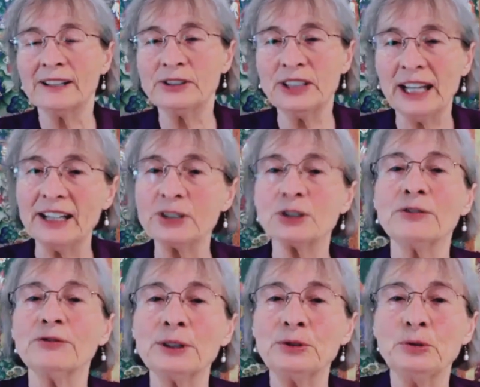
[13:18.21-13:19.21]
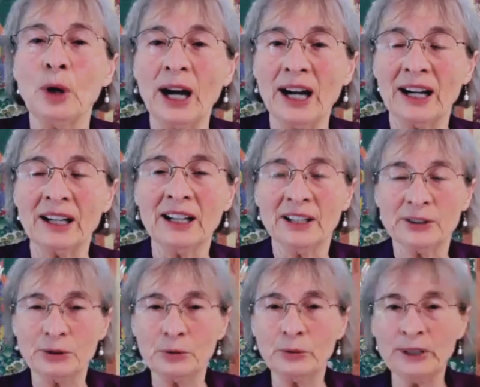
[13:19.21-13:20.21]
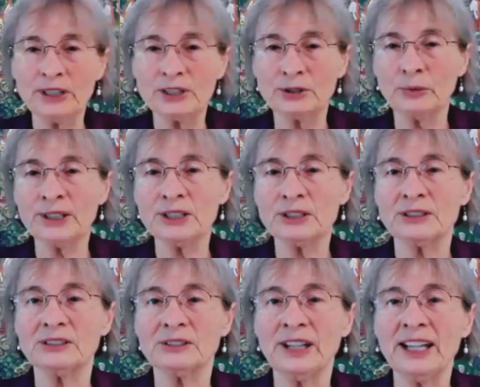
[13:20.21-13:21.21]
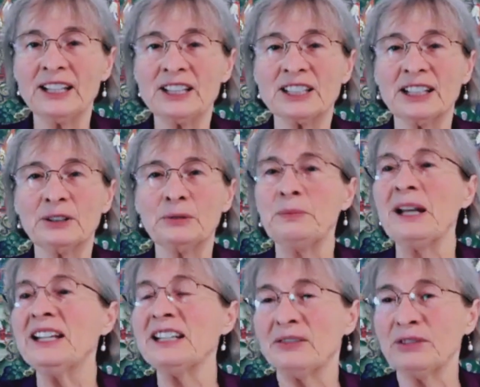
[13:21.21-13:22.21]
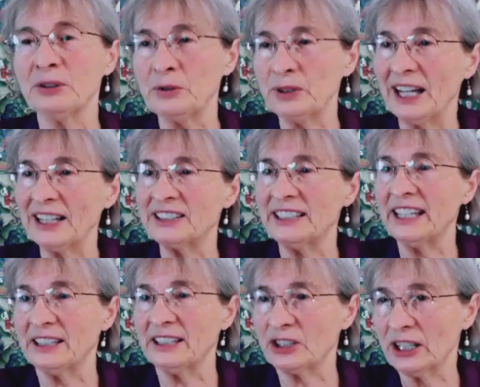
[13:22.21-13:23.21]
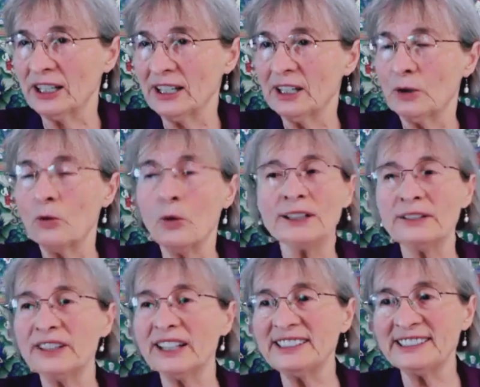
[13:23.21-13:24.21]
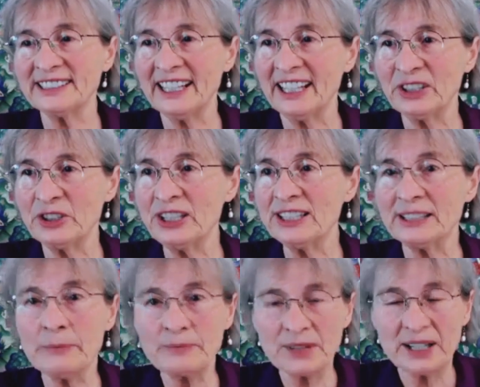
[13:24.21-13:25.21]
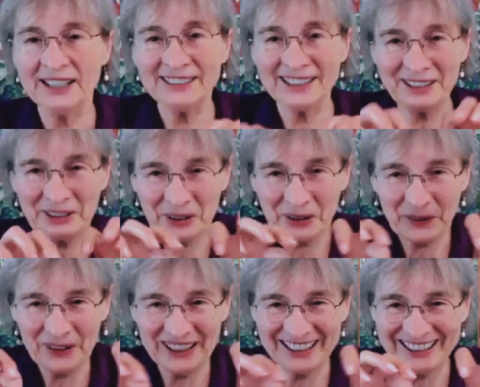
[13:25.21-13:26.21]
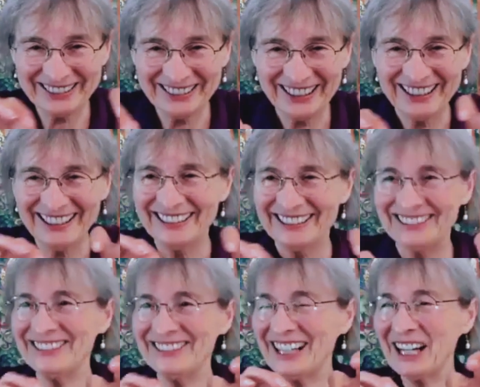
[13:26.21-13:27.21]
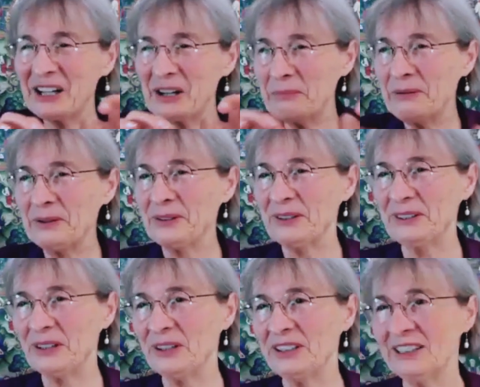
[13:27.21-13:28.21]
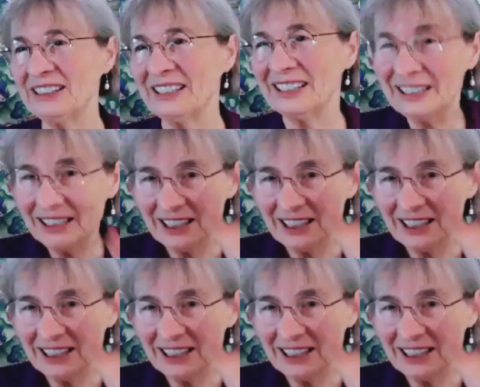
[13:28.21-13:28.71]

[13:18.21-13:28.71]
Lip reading: the edge of what you are, the edge that you believe, at the edge. Whatever this edge is, and then you're going to crack open a little